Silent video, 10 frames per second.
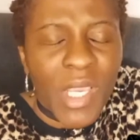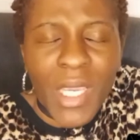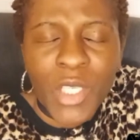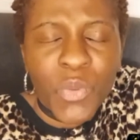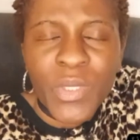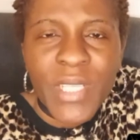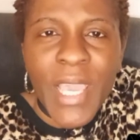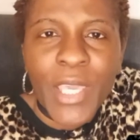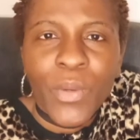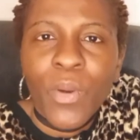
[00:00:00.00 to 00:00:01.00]
It will
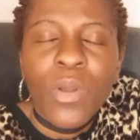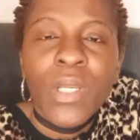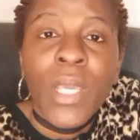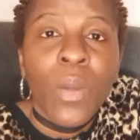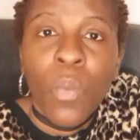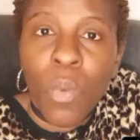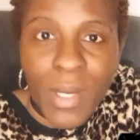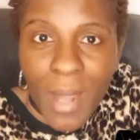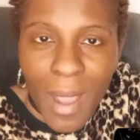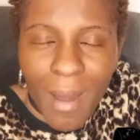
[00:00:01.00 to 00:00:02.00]
take you only
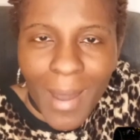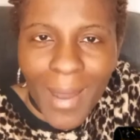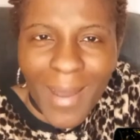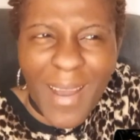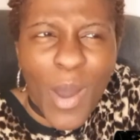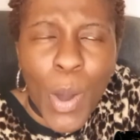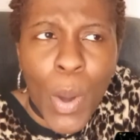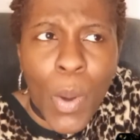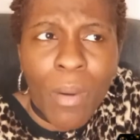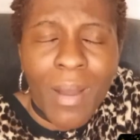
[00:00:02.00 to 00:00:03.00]
1 hour or